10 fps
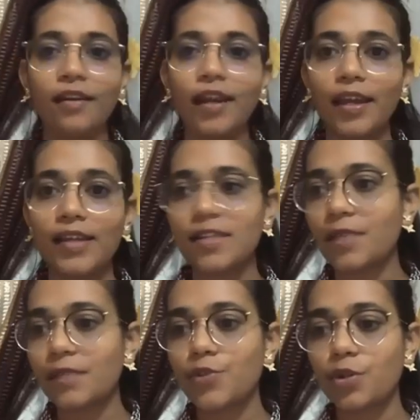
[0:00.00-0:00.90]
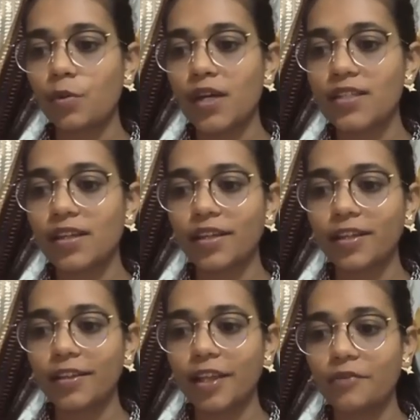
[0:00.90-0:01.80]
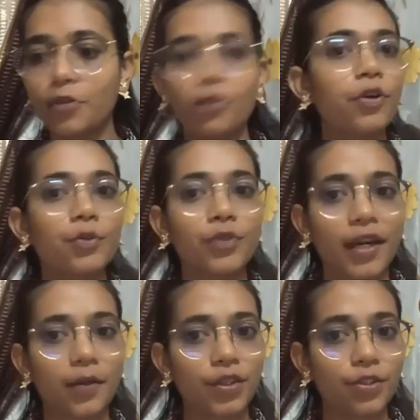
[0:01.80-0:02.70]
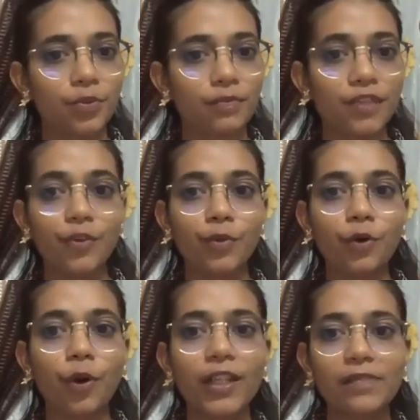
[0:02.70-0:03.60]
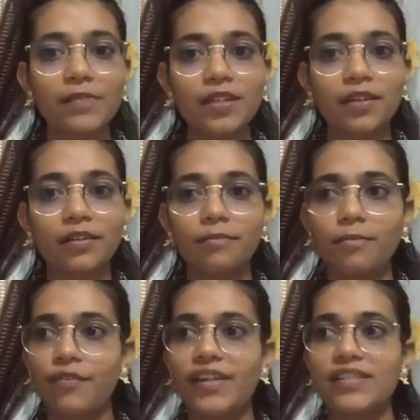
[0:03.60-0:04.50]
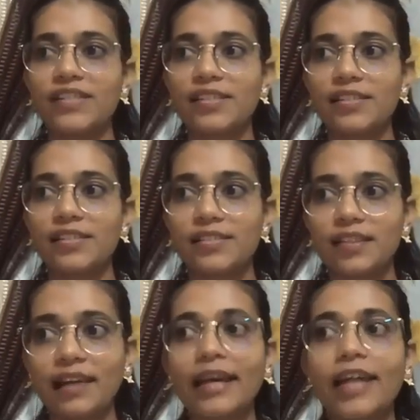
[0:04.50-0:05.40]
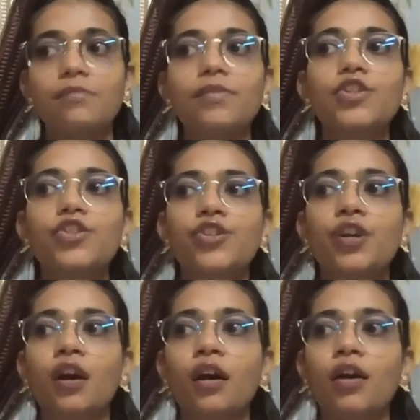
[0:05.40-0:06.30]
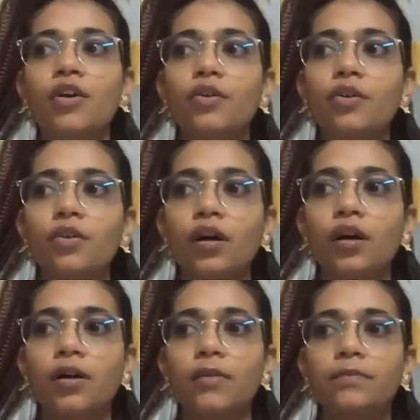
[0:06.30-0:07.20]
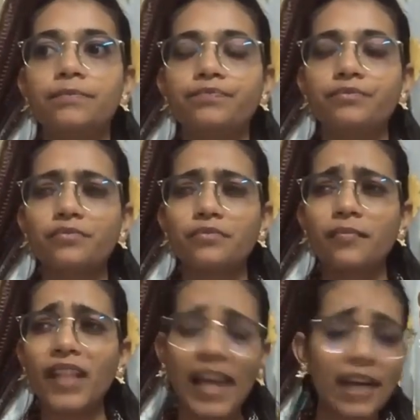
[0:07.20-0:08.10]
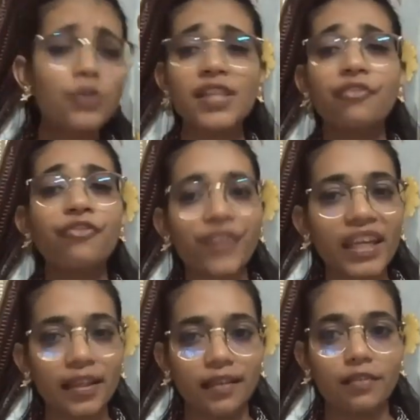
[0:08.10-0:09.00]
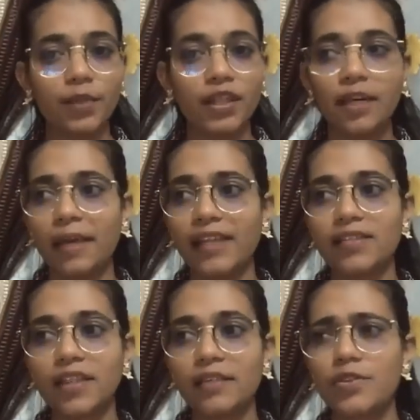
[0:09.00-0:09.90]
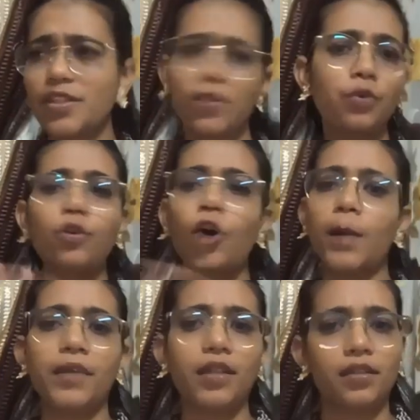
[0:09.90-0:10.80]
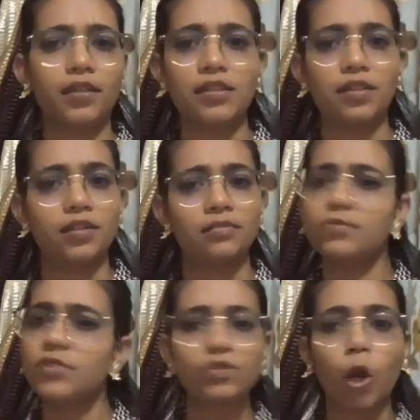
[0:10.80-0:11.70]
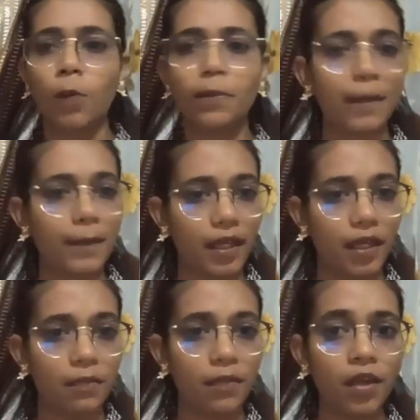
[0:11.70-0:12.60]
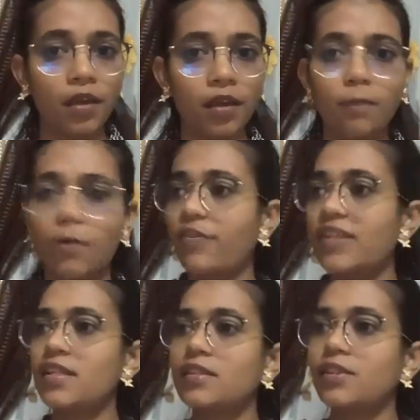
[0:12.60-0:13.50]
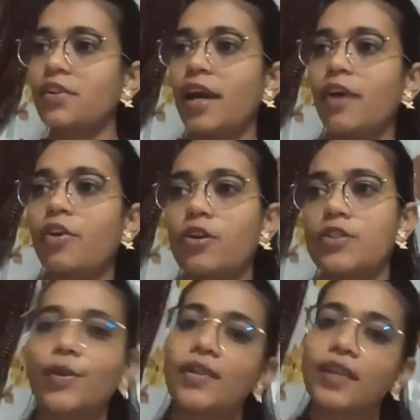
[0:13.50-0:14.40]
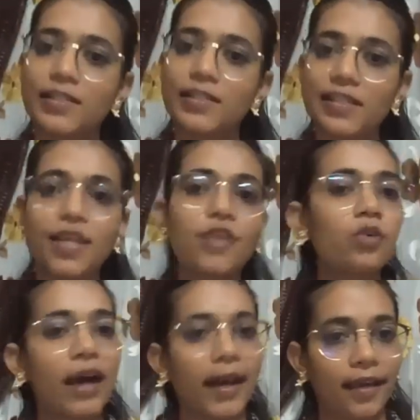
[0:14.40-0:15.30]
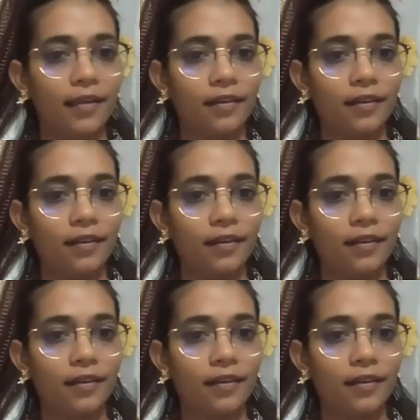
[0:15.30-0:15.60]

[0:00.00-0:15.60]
In Azim Premji University, they would not do that with you. If you will call them sir, professors are that much, I would say free with their mindset. They would say, oh, don't call me sir. Just call me by my name. Professors literally are crossing you and they'll say you hi.